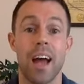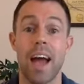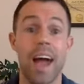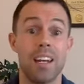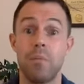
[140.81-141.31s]

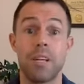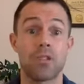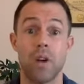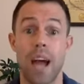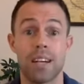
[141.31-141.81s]
had to be
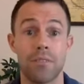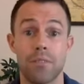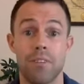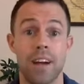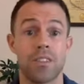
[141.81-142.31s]
attractive to
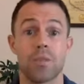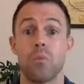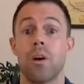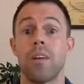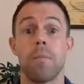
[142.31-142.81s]
find
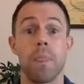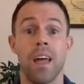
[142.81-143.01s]
someone.